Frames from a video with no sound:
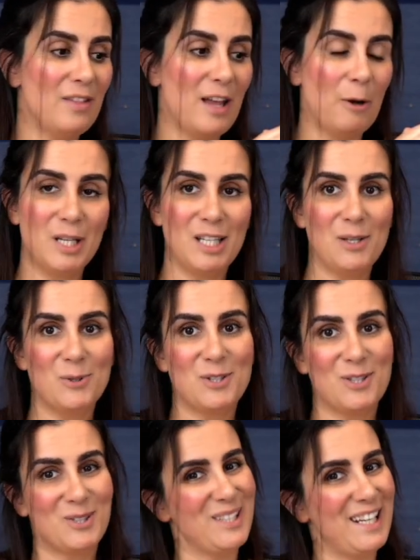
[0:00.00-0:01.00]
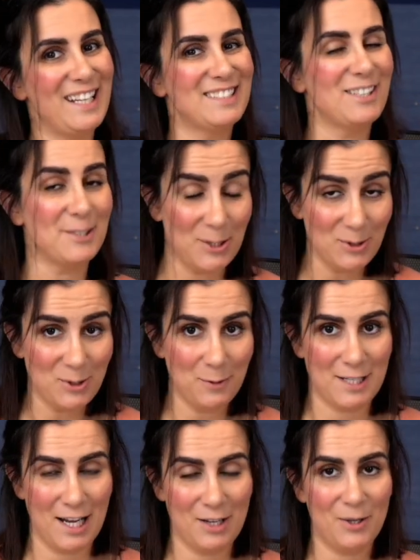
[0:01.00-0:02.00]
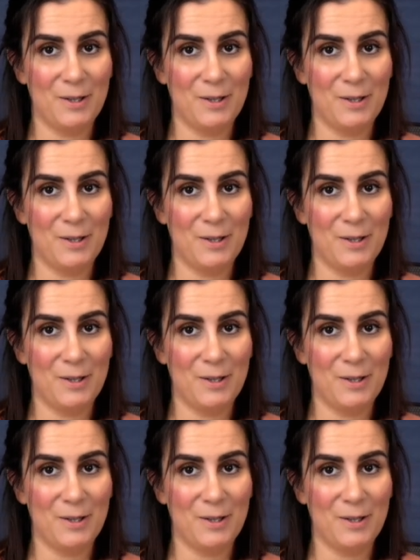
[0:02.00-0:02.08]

that we use to create your YouTube channel.